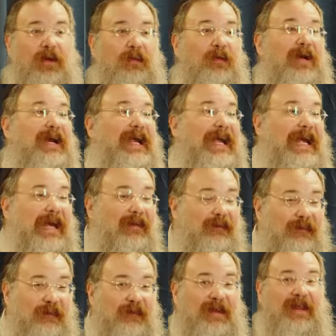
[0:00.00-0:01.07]
where
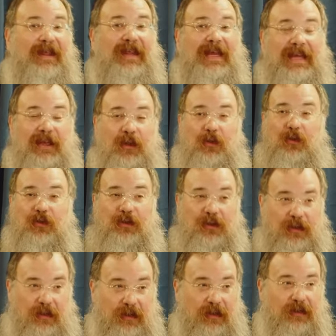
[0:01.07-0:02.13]
everything you
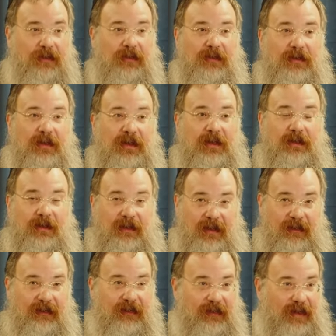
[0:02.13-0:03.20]
learned in
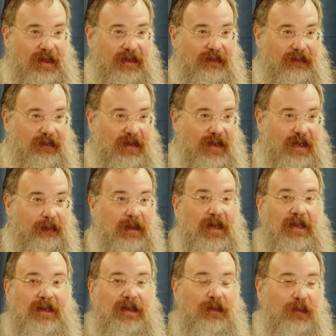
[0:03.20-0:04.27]
this lifetime
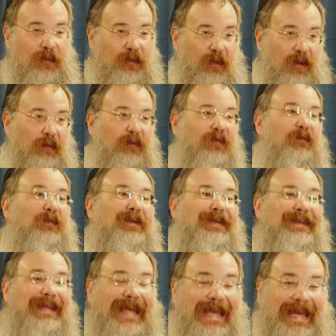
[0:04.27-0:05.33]
that you thought was
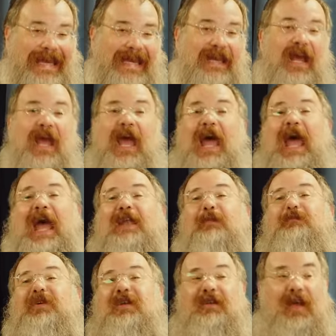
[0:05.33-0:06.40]
mundane
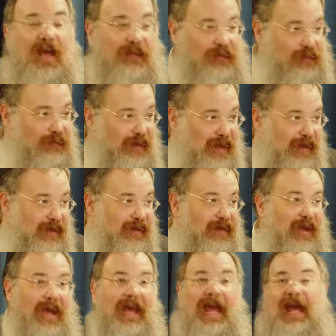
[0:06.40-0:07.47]
and pedestrian
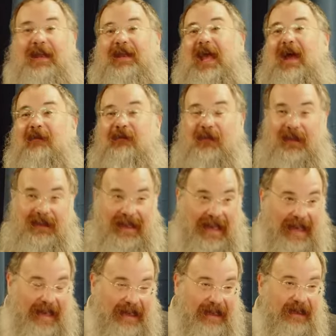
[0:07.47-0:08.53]
and
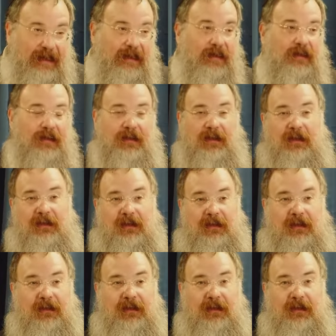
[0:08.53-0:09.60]
everyday,
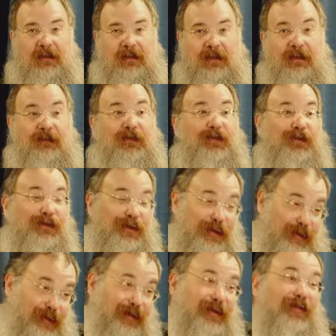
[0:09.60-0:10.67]
if you
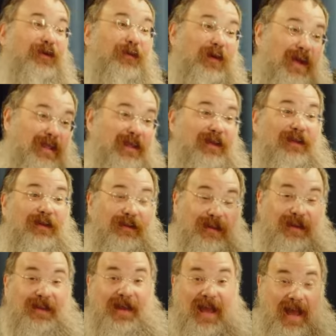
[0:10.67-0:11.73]
learn it the way they learn
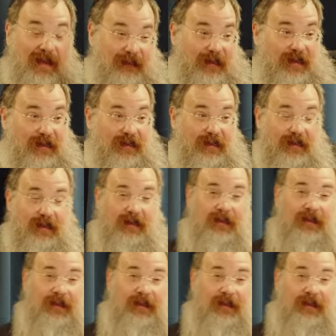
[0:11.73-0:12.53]
it in heaven,